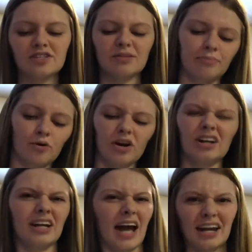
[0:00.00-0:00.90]

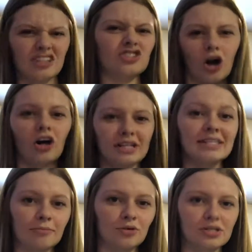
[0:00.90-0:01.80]
support, and guidance are all
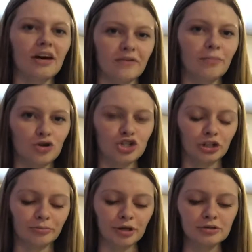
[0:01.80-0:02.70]
examples of
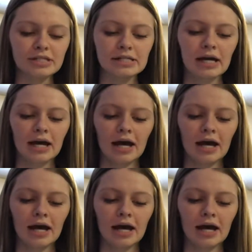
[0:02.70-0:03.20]
emotional abuse.